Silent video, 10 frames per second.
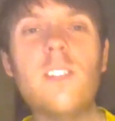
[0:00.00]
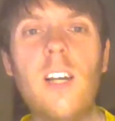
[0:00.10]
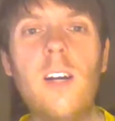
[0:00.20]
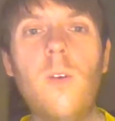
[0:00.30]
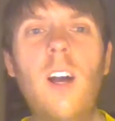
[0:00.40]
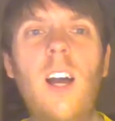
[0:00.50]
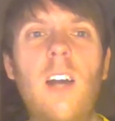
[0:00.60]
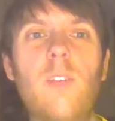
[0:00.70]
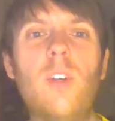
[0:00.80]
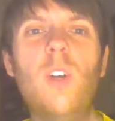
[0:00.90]
to tell
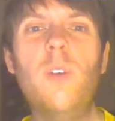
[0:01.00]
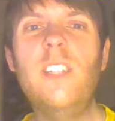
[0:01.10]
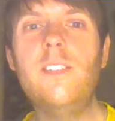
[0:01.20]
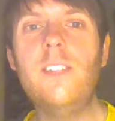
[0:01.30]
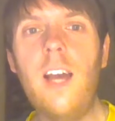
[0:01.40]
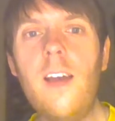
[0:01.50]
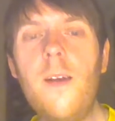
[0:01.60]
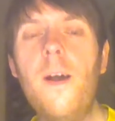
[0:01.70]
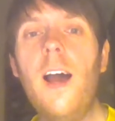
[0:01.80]
everyone who it is yet.